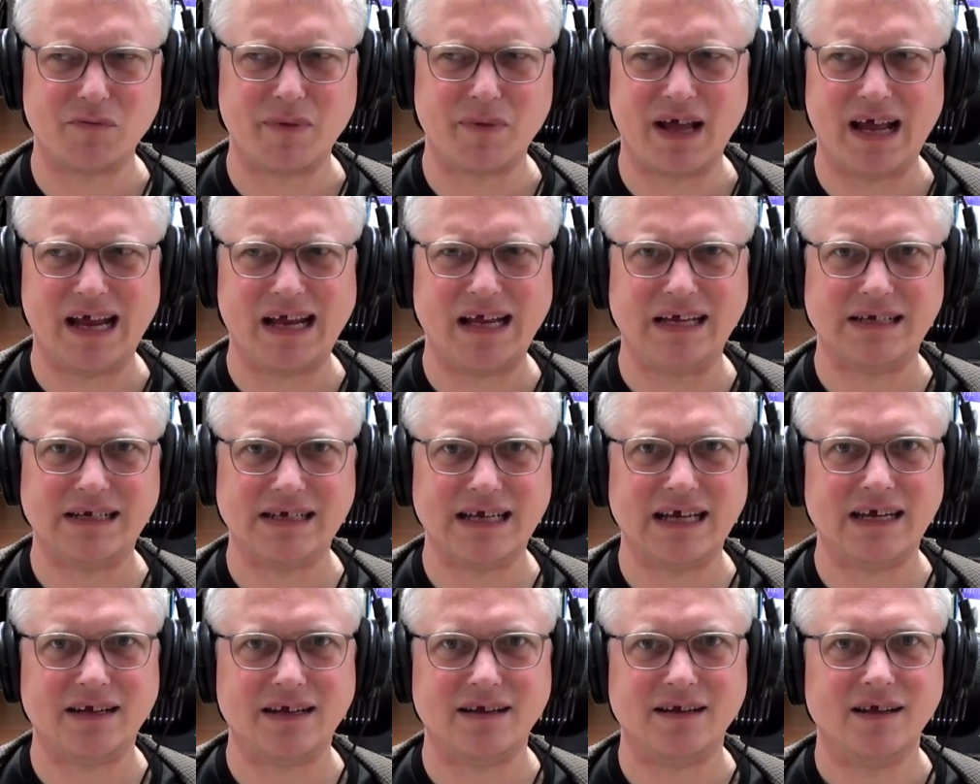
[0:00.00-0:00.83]
had already
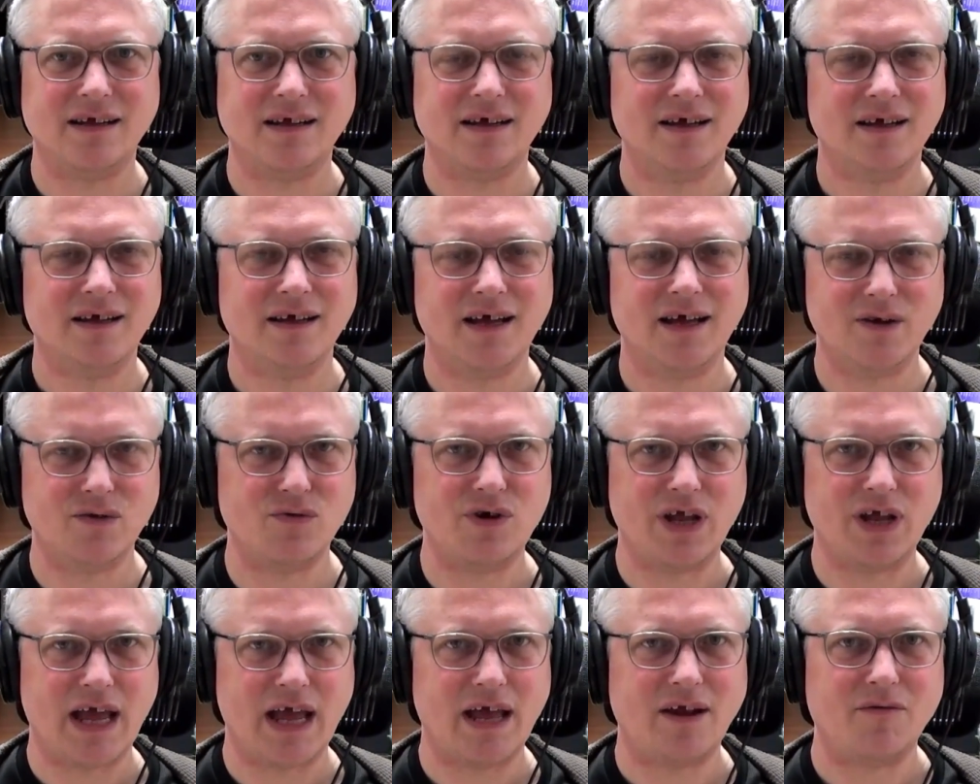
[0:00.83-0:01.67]
had a major record
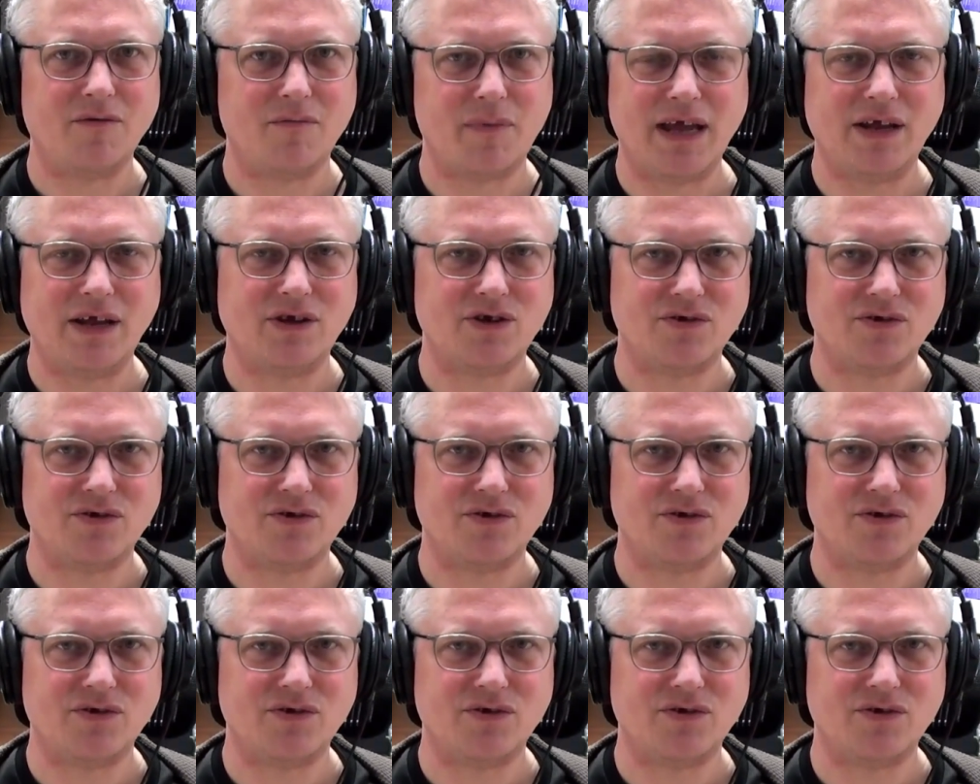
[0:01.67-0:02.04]
label